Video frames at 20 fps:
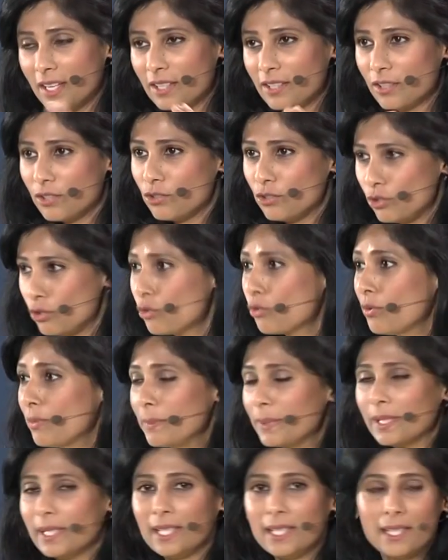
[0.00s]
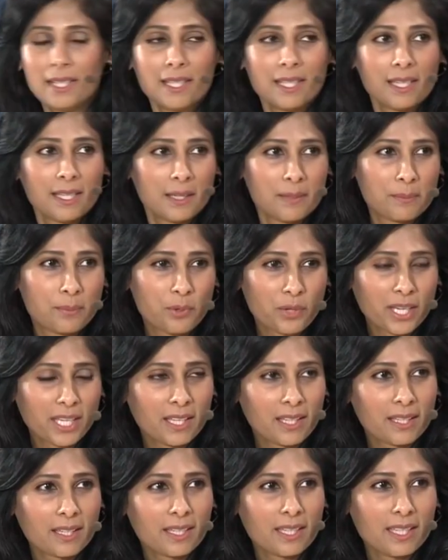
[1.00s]
to durably
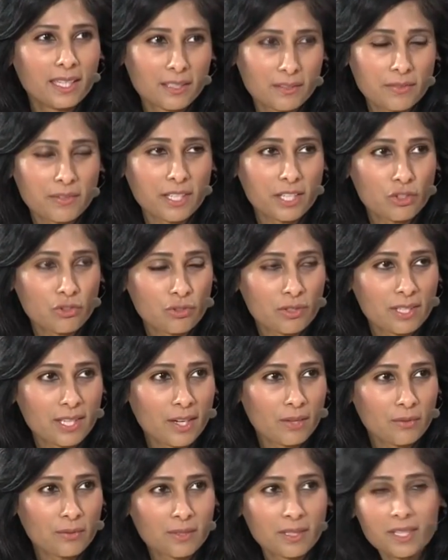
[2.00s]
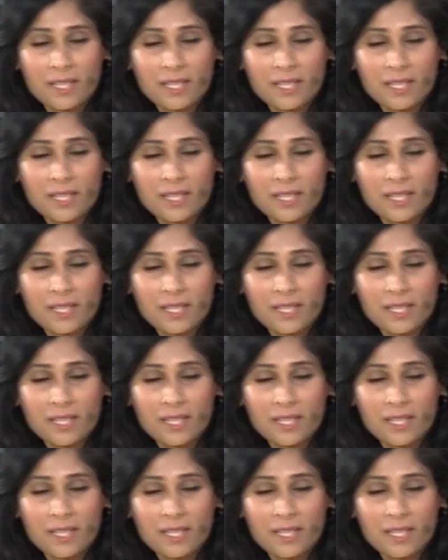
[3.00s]
bring inflation down.